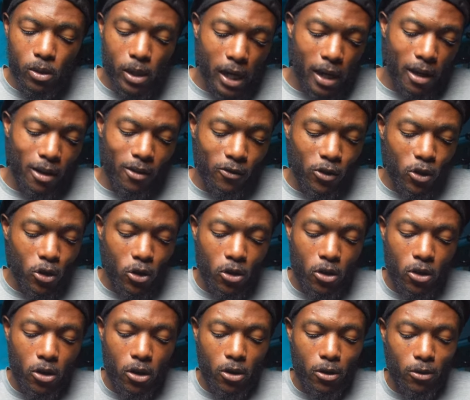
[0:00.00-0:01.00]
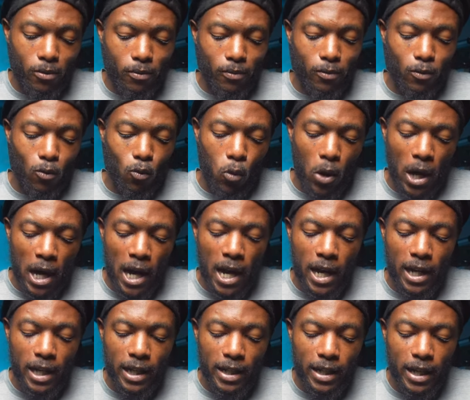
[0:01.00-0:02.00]
you have your
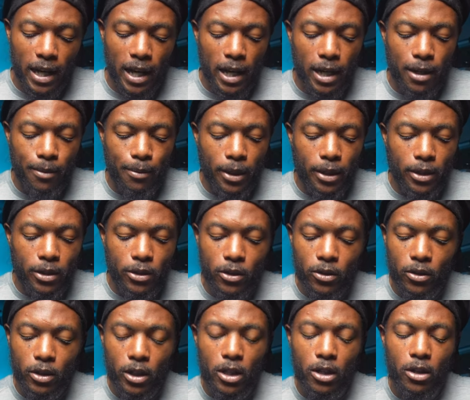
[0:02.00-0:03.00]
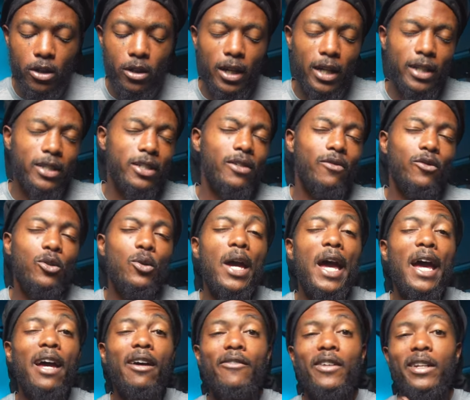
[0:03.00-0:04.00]
wide and tight buttons on here. That's if you
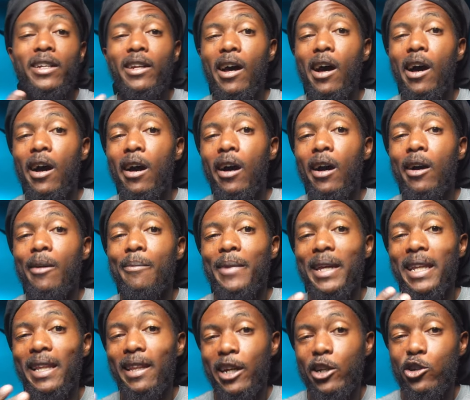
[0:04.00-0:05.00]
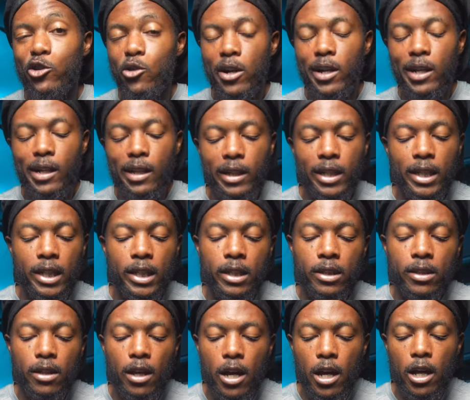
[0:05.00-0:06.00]
have an electronic
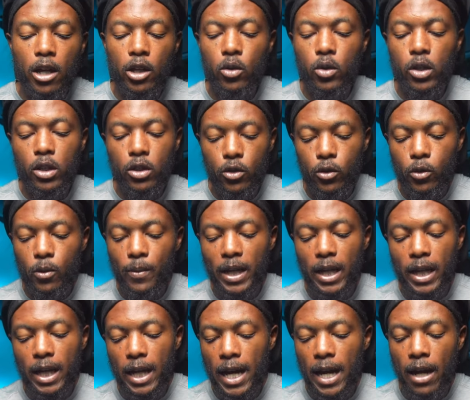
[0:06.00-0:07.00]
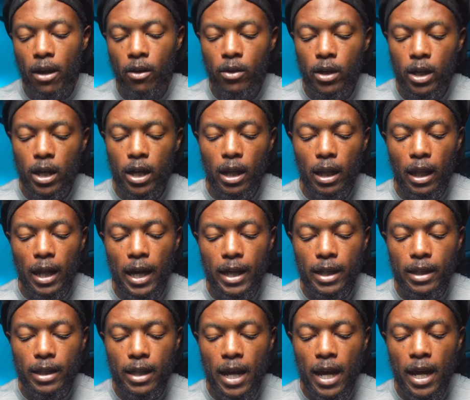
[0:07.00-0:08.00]
lens. You can zoom in and out
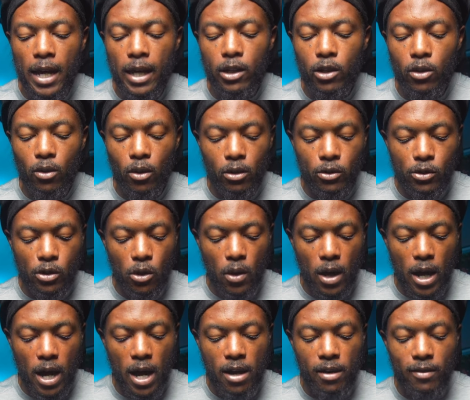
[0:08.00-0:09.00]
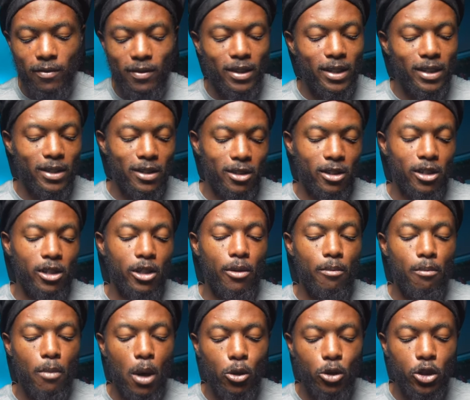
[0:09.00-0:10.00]
like that. You also have the
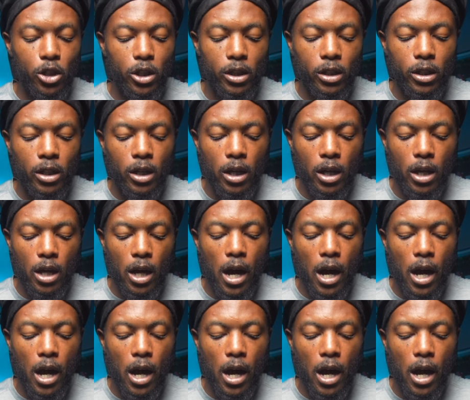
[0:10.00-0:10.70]
sync motion